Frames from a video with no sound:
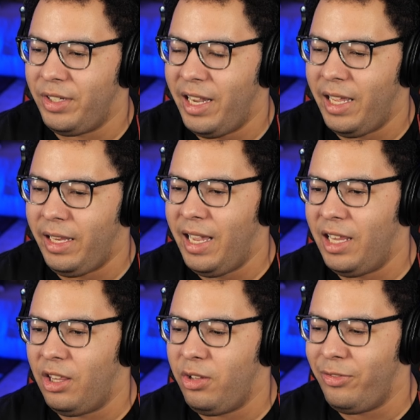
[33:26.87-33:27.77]
Yeah,
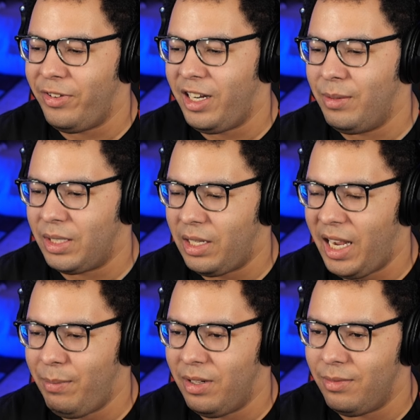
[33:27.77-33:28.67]
the tooth fairy comes at
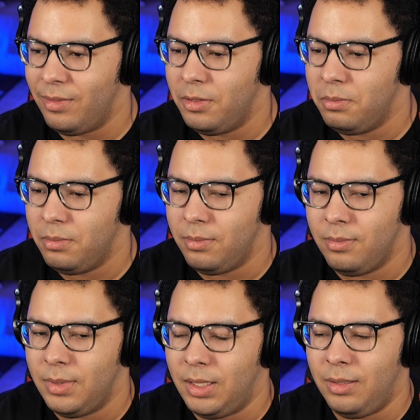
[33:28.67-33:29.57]
night, but
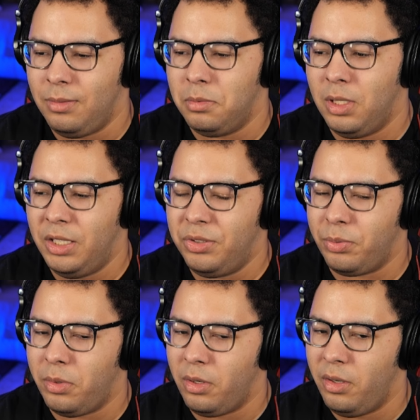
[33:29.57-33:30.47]
was the
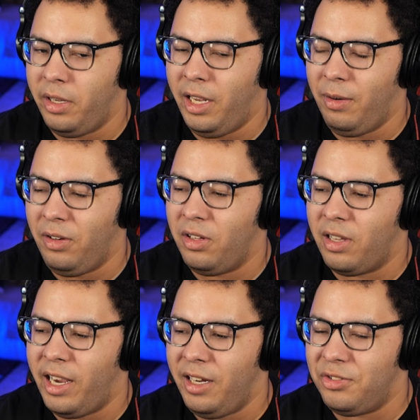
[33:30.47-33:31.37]
world going to end in the
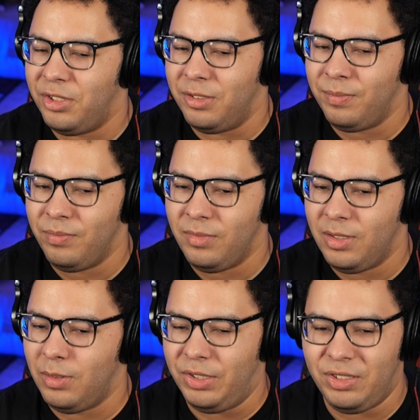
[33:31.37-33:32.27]
night? So.
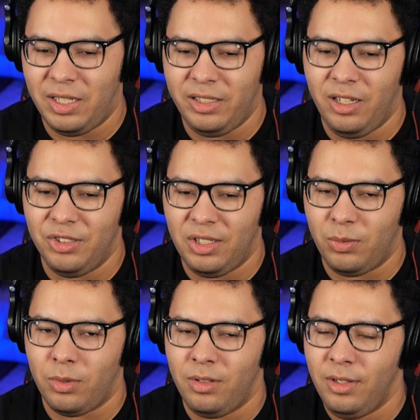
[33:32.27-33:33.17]
What is he trying to tell us? That
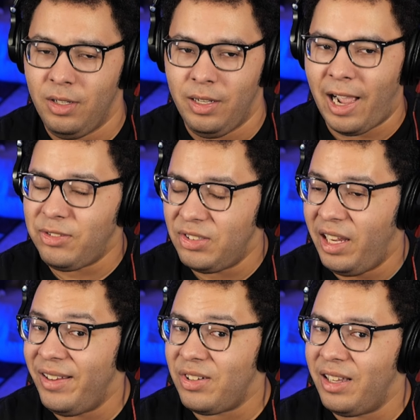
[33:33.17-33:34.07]

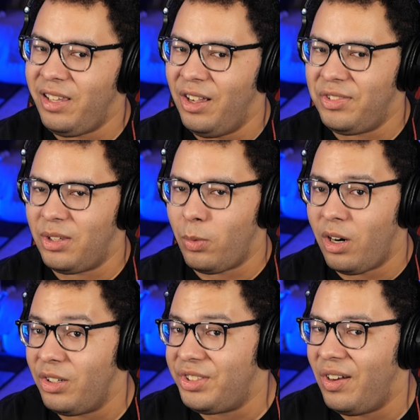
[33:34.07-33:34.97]
the
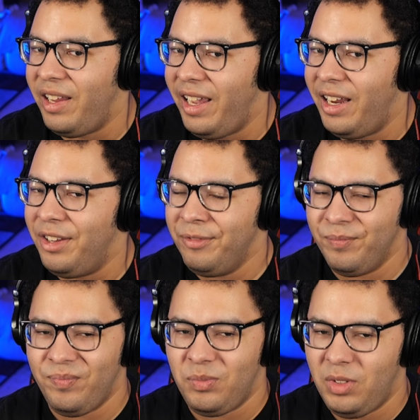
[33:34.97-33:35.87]
world is going to end
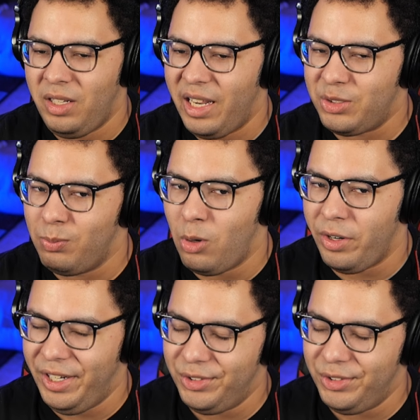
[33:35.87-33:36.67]
the next morning.